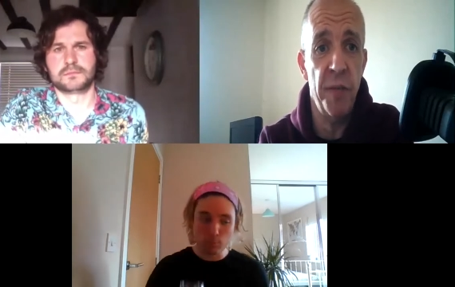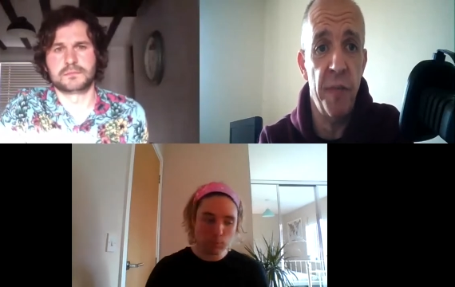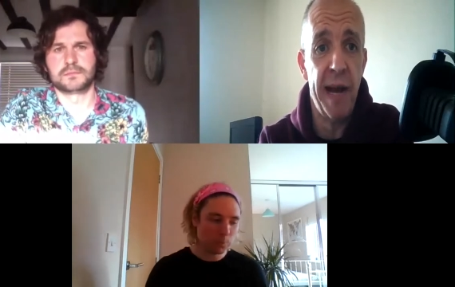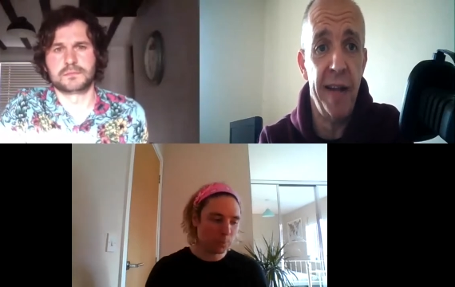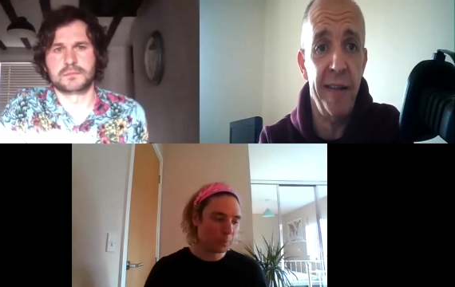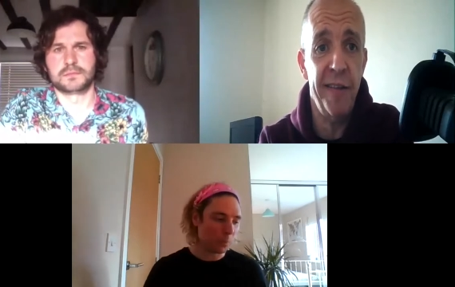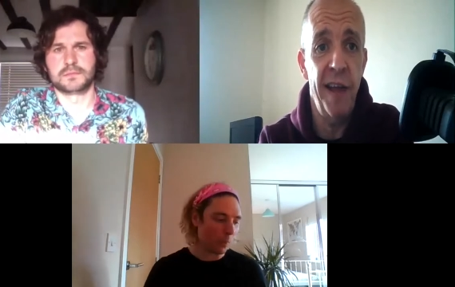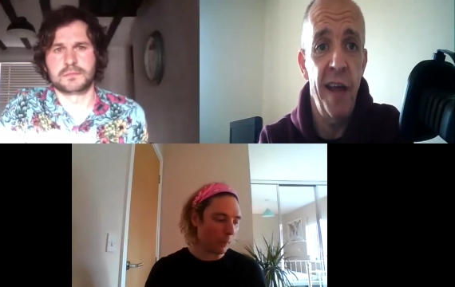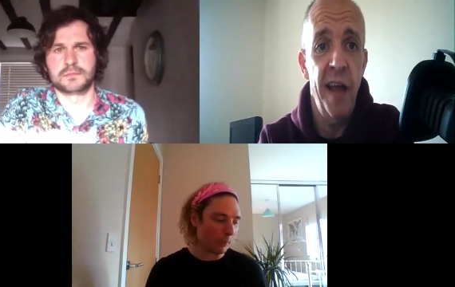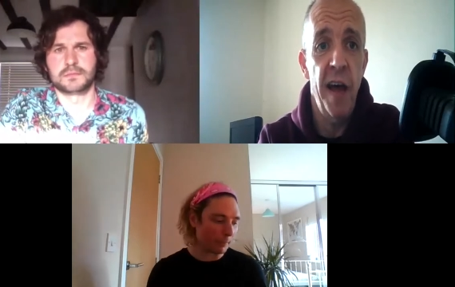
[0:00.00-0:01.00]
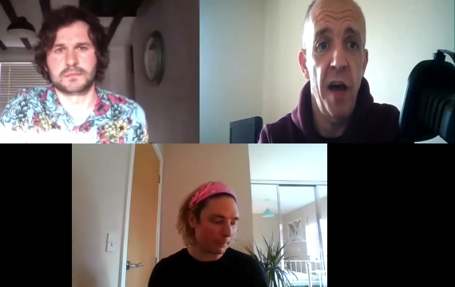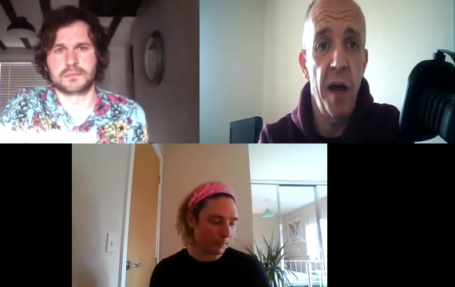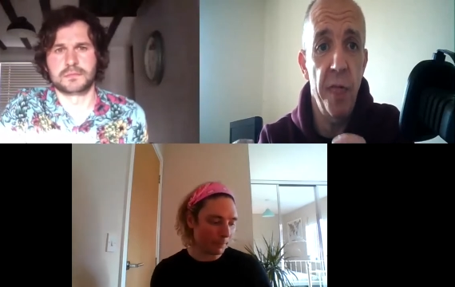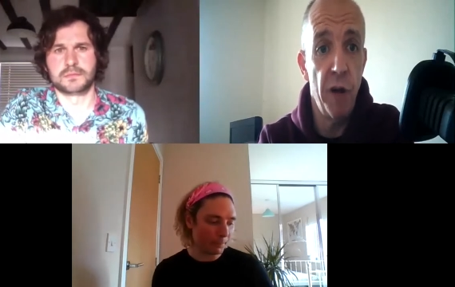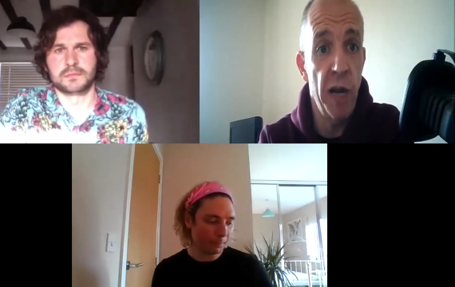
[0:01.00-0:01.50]
Speaker 1: as a band uh,
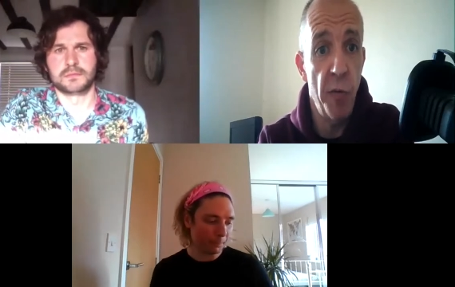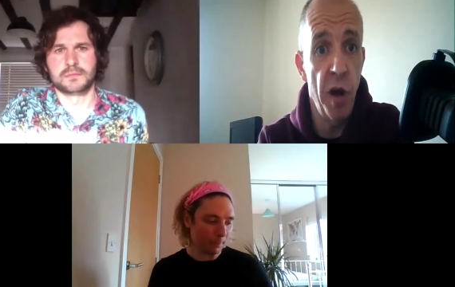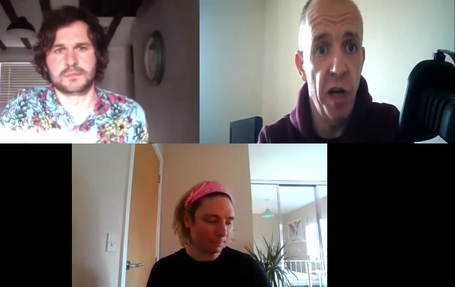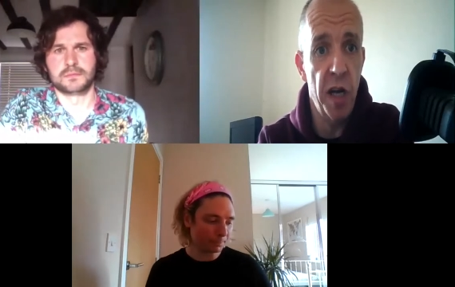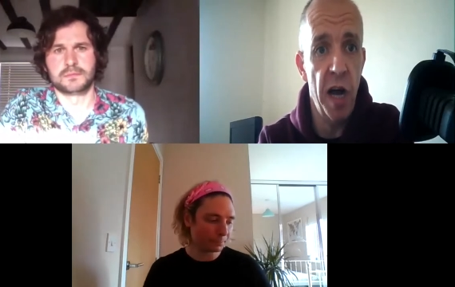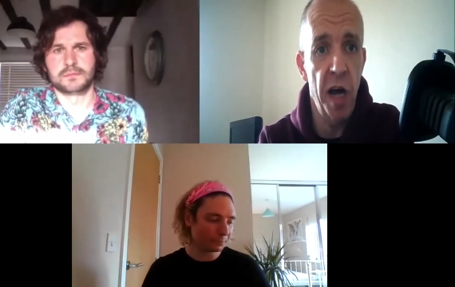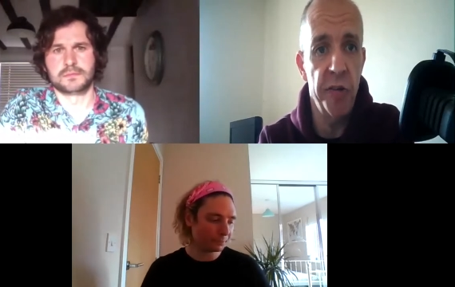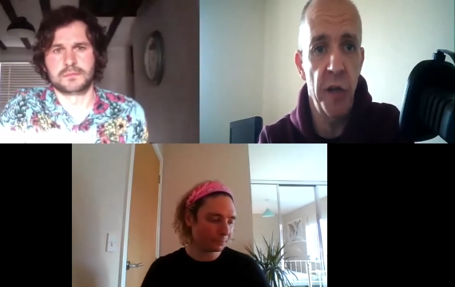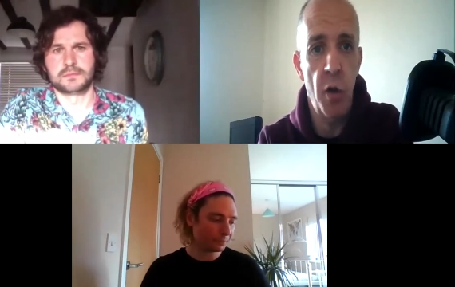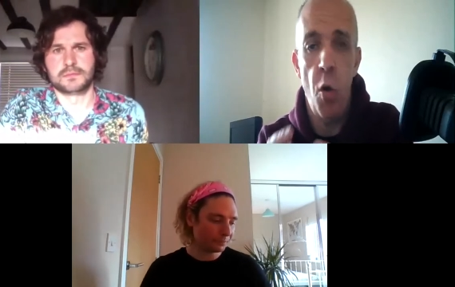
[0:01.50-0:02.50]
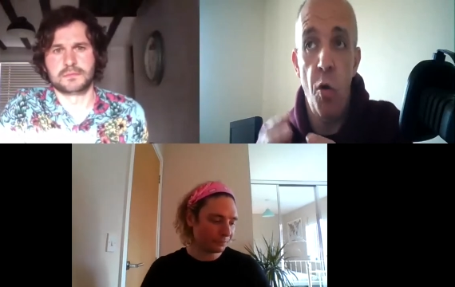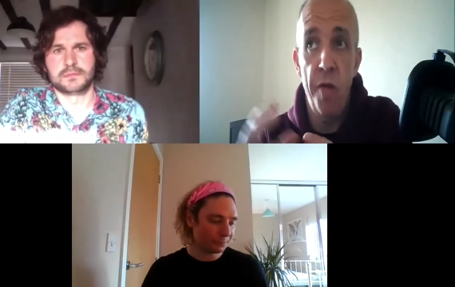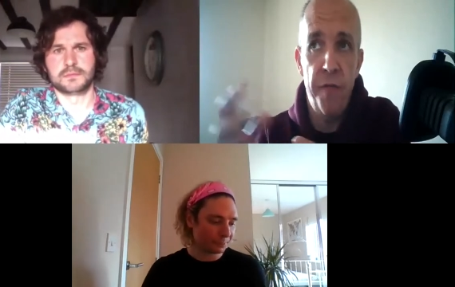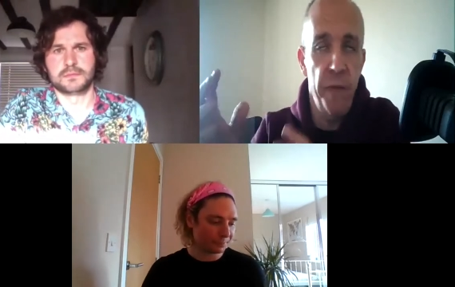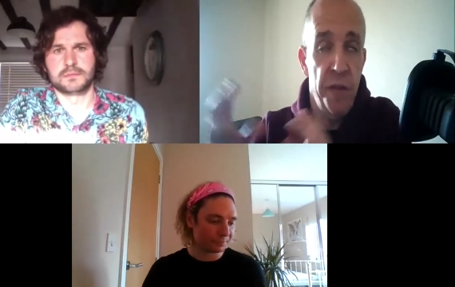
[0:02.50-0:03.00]
and really work hard. All
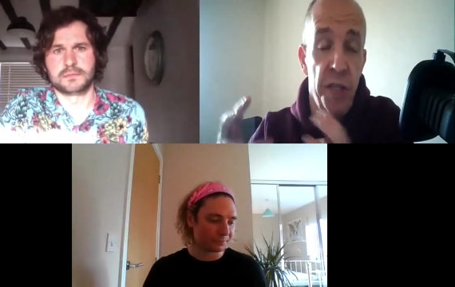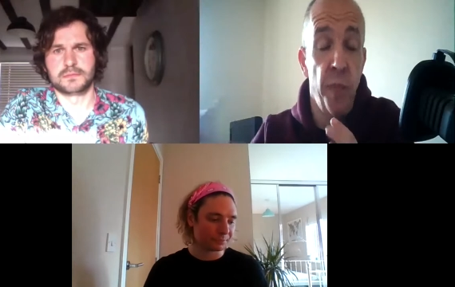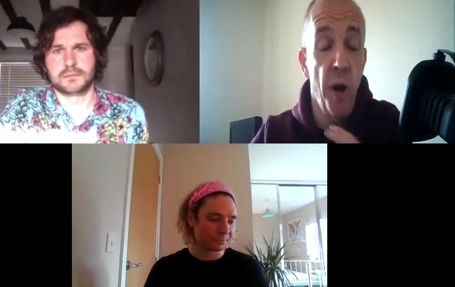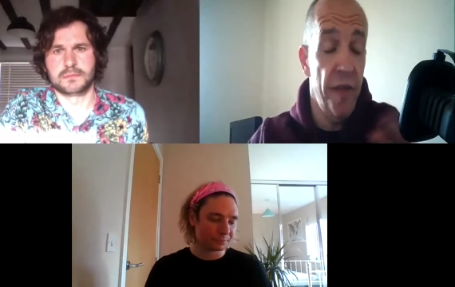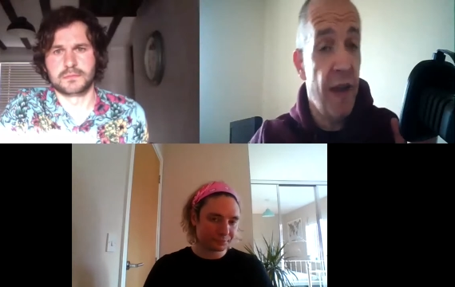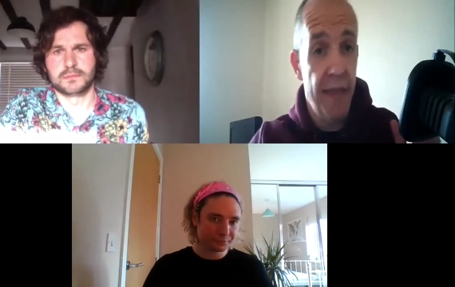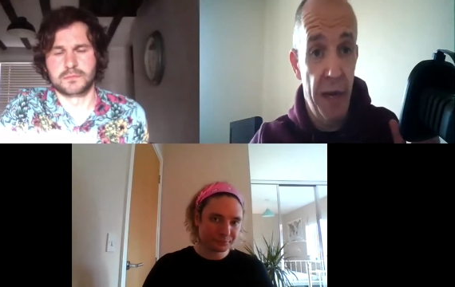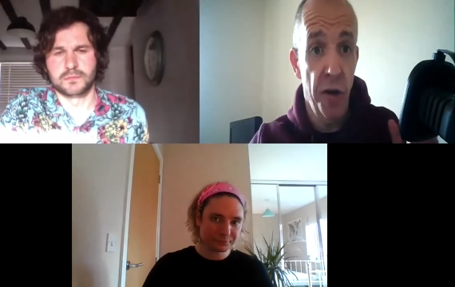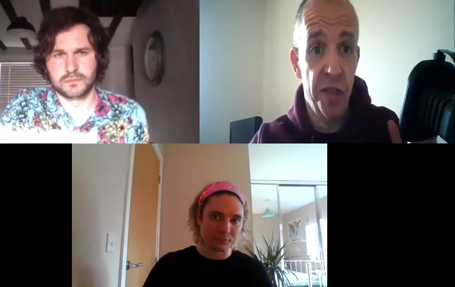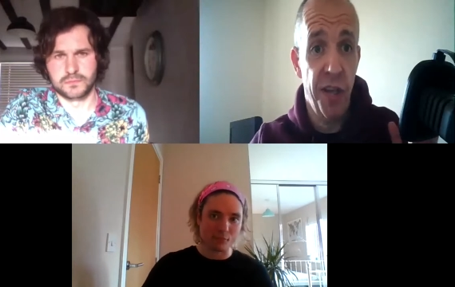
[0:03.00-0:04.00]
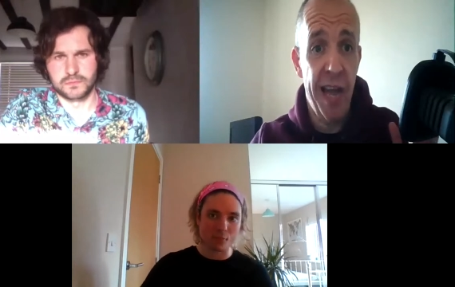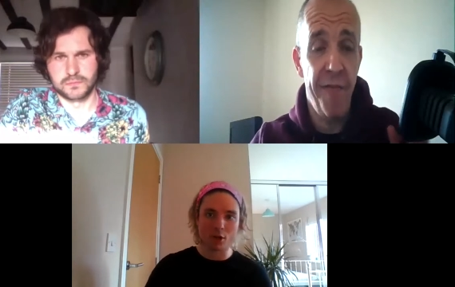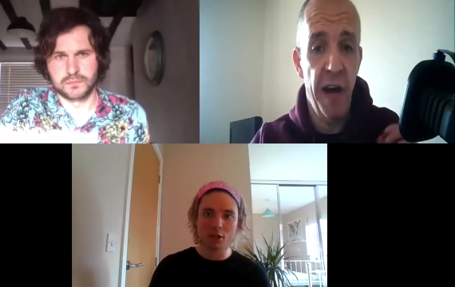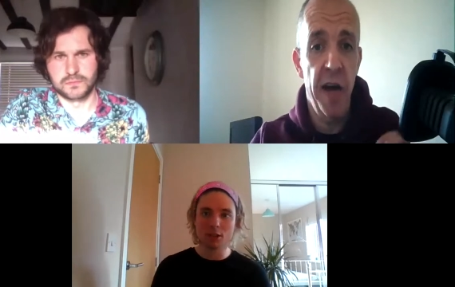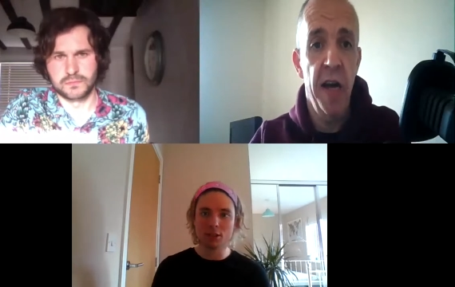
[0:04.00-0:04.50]
the despite the fact they're not
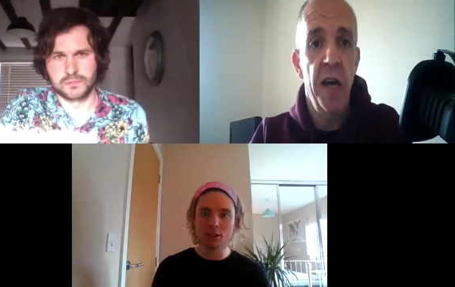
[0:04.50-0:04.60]
together.